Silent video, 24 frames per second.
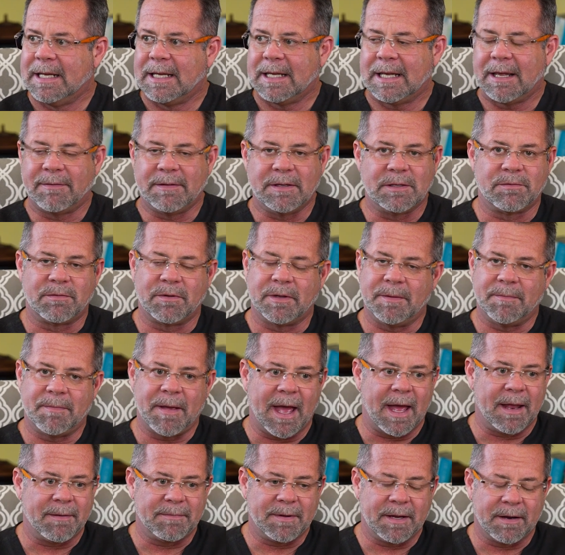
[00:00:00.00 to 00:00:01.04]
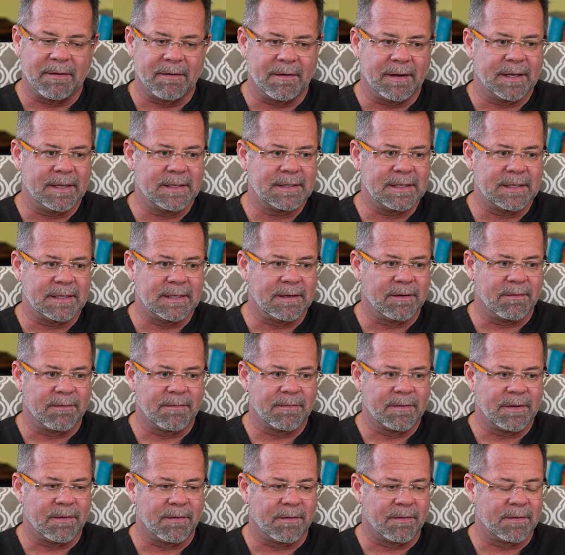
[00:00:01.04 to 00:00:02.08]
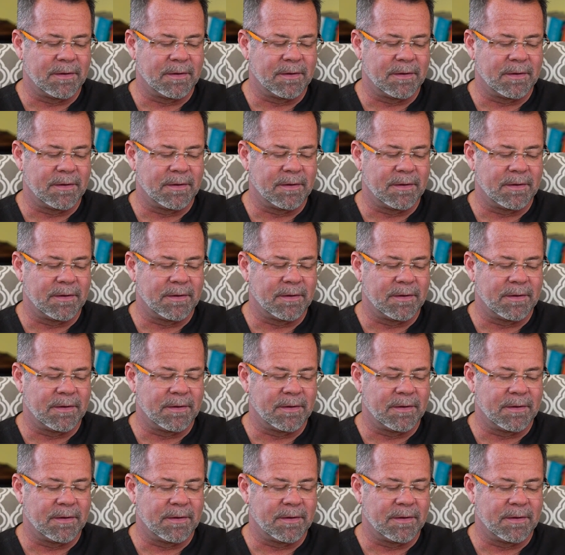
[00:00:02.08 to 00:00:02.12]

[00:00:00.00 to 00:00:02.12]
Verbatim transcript: you have these really bad periods and you're, you're,